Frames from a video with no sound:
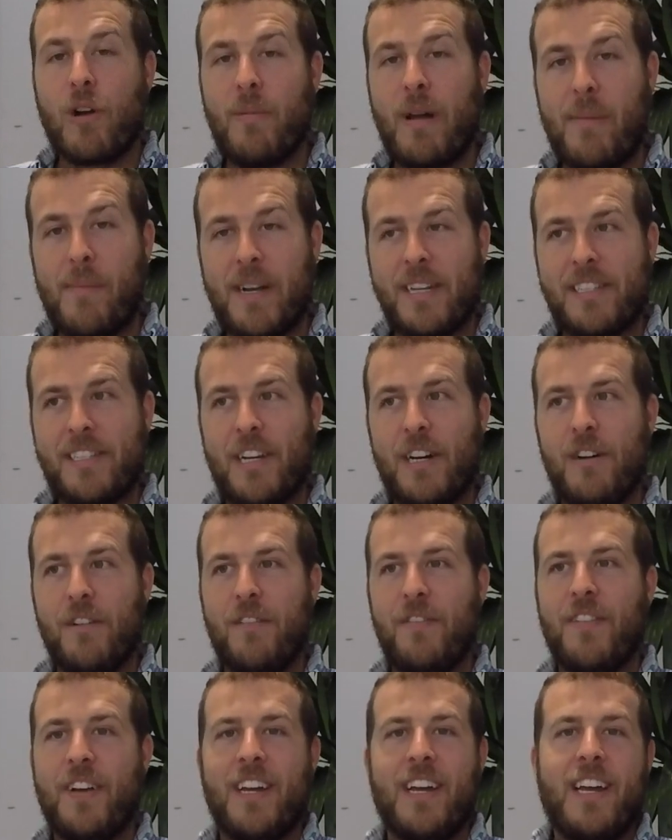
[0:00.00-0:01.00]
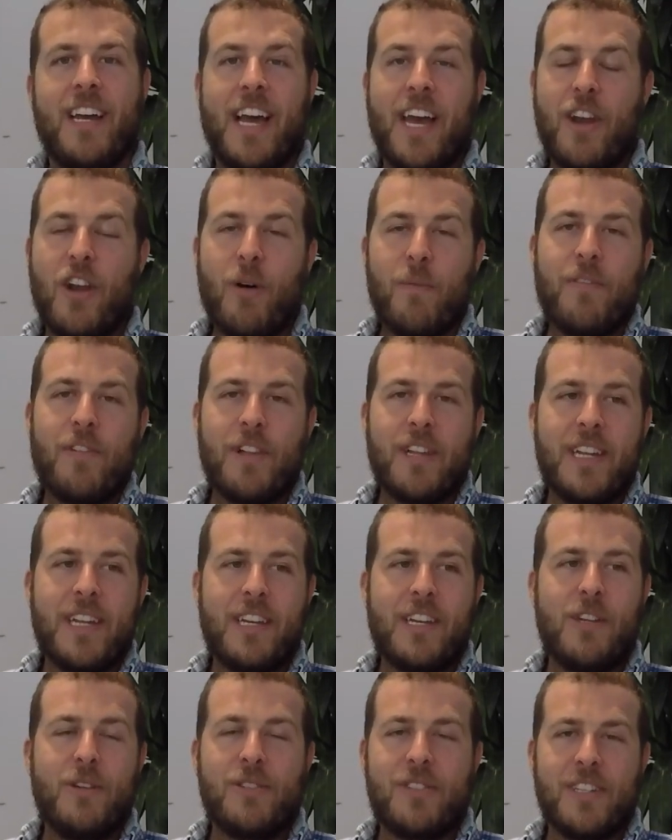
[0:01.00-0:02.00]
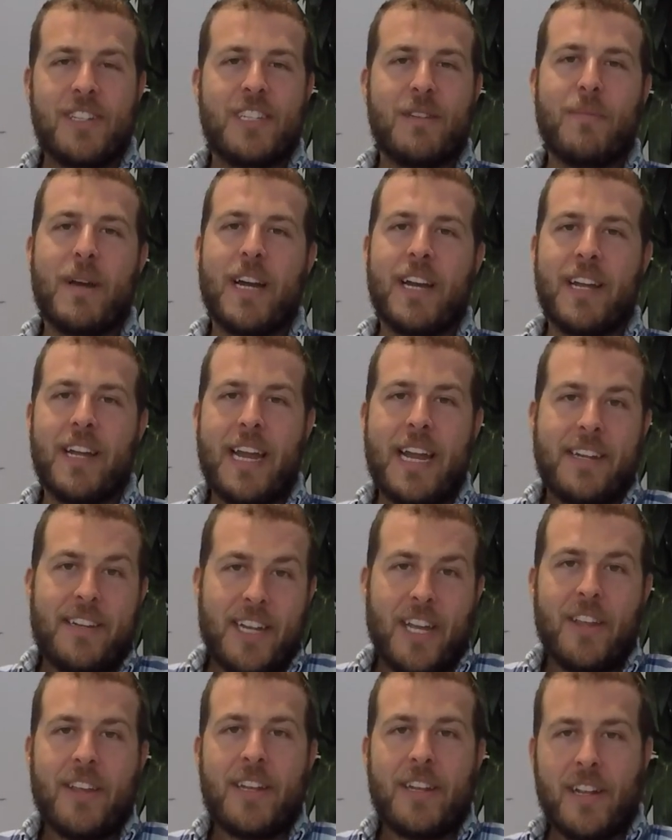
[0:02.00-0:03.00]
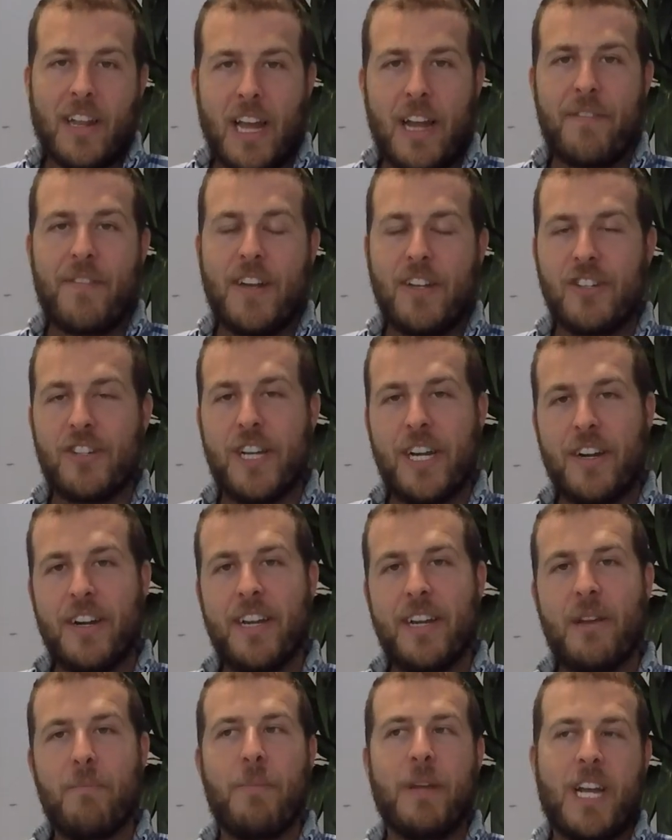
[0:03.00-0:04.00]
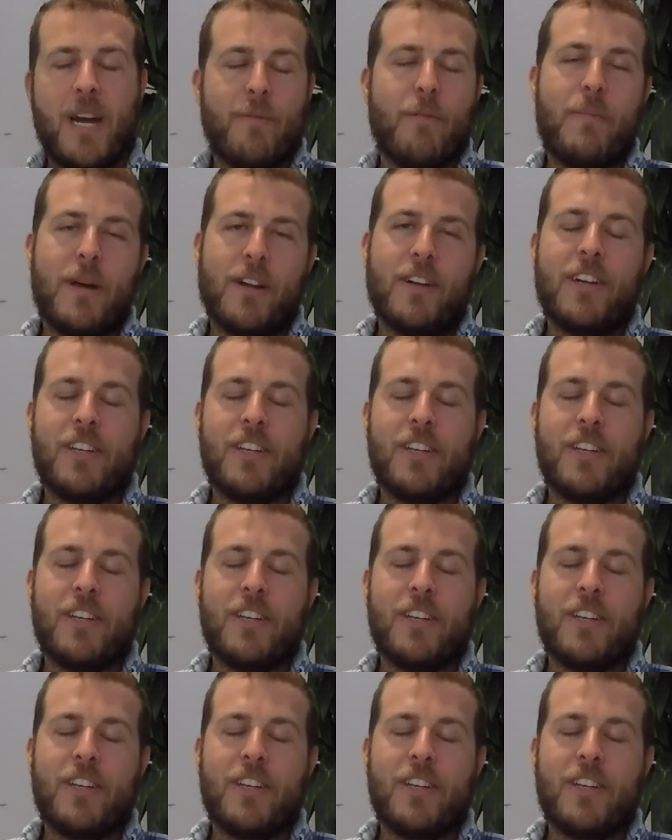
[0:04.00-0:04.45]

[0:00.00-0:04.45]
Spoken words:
about myself and hopefully use this in my daily life engineering and become a better